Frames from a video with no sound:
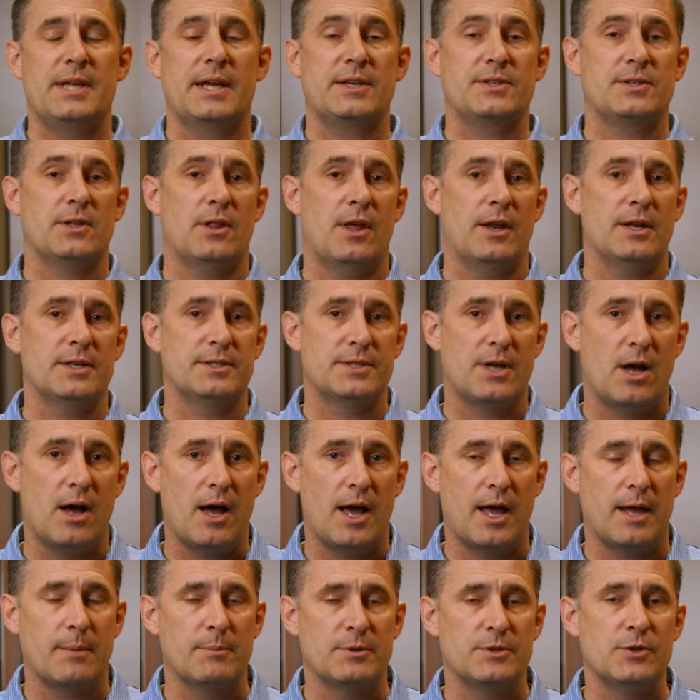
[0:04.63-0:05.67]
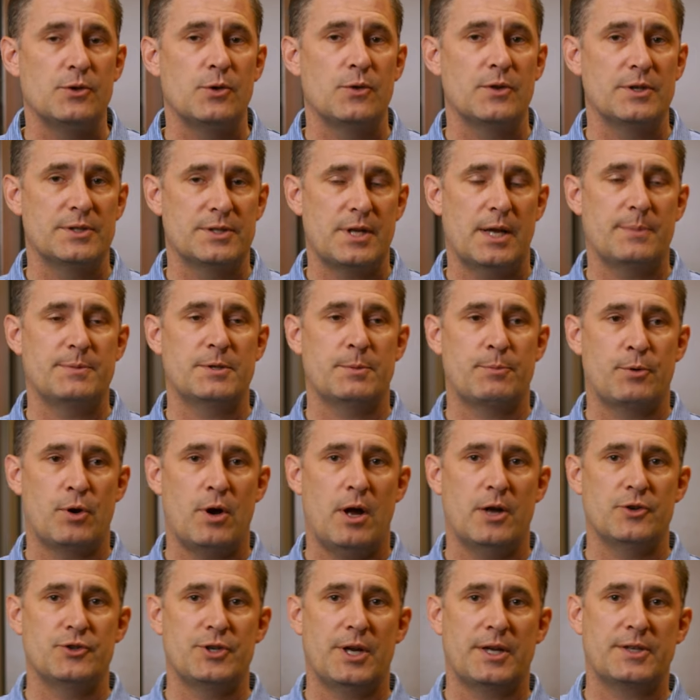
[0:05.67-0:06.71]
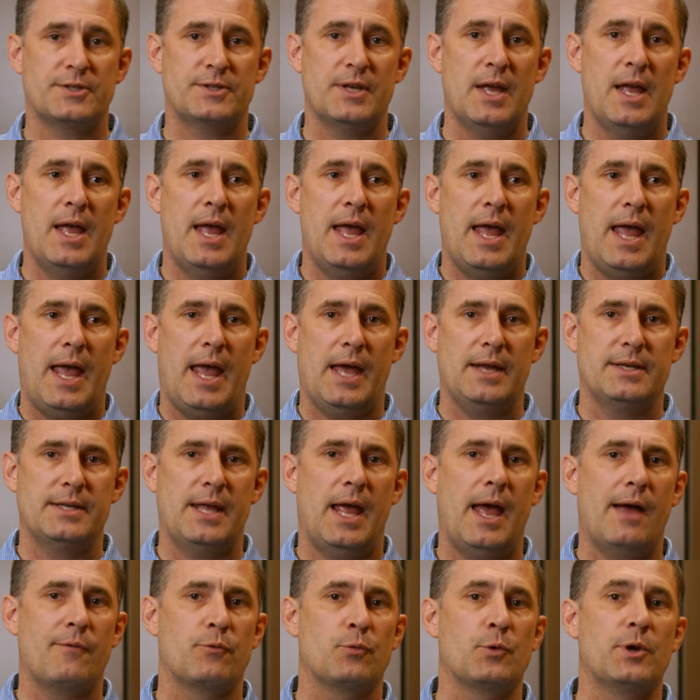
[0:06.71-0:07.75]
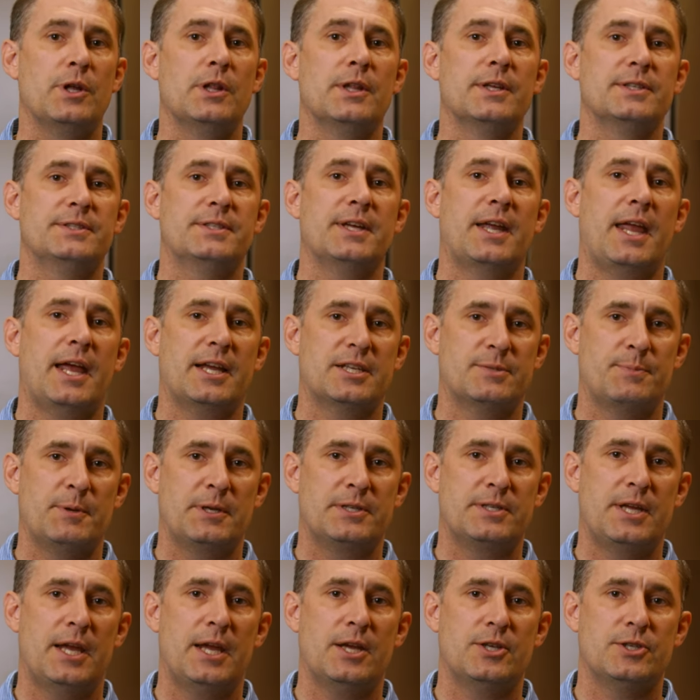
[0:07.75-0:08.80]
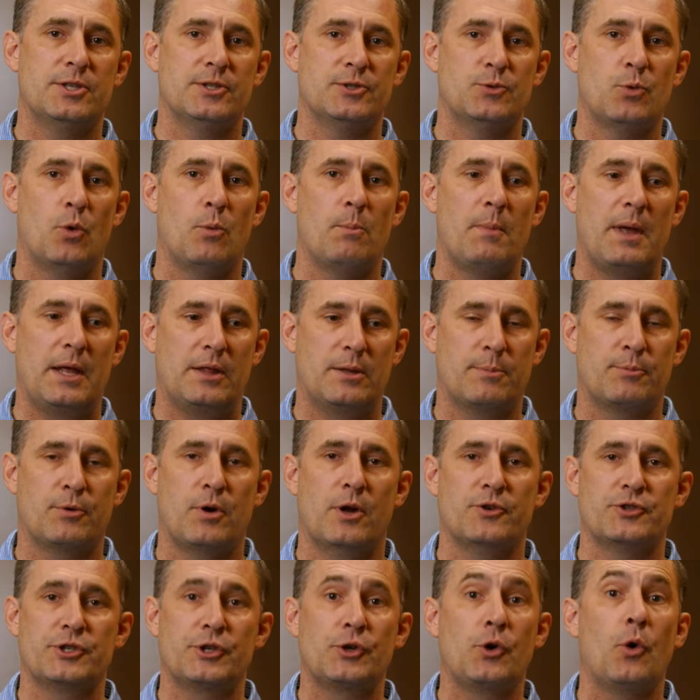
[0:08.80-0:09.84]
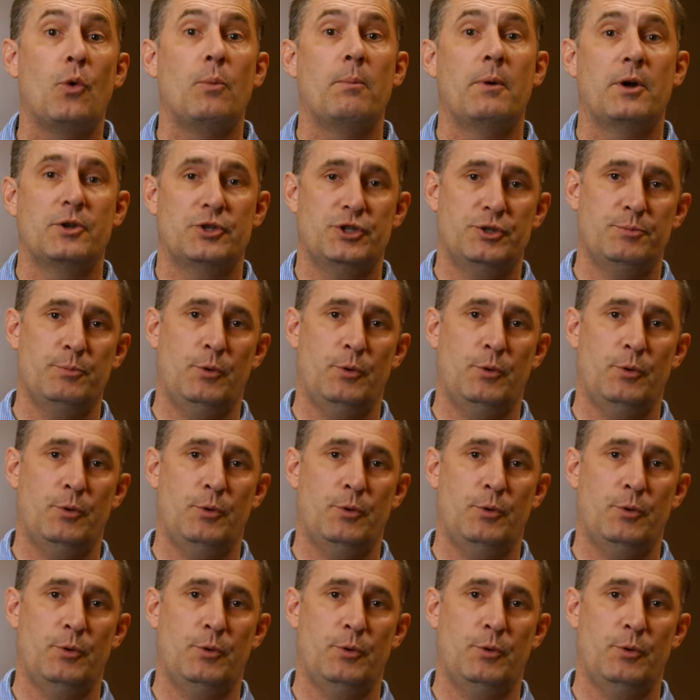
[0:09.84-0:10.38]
takes a lot of time to do these types of projects and have realistic expectations will make the project go much